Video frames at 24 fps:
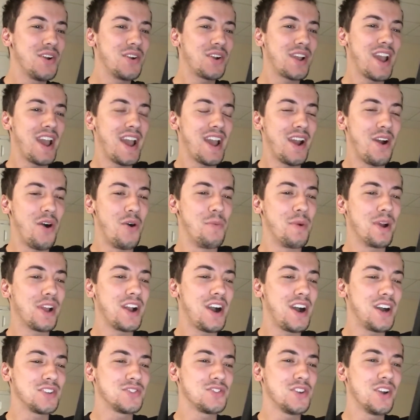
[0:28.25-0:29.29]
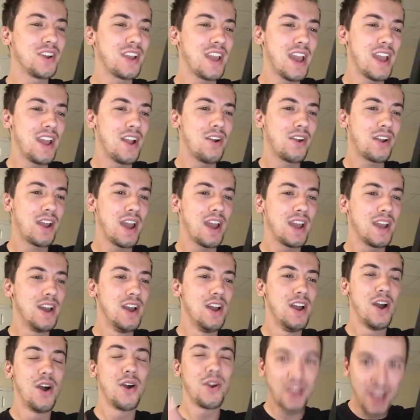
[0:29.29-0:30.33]
Okay, oh my gosh. Okay.
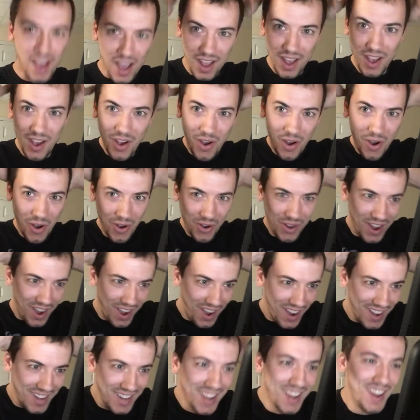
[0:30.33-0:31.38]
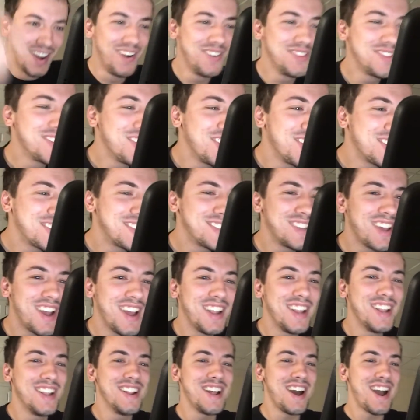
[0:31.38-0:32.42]
Oh God, I'm so
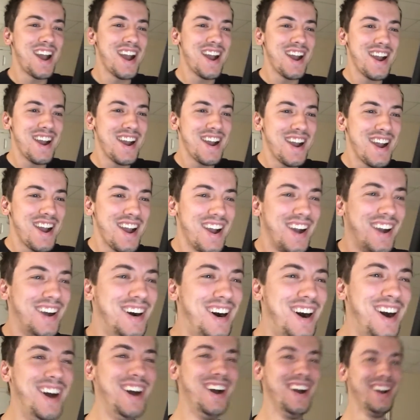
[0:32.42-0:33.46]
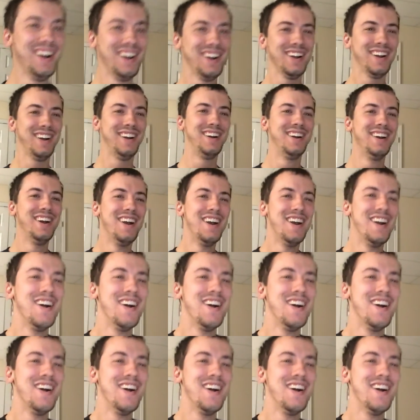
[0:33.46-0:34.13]
excited. Ah!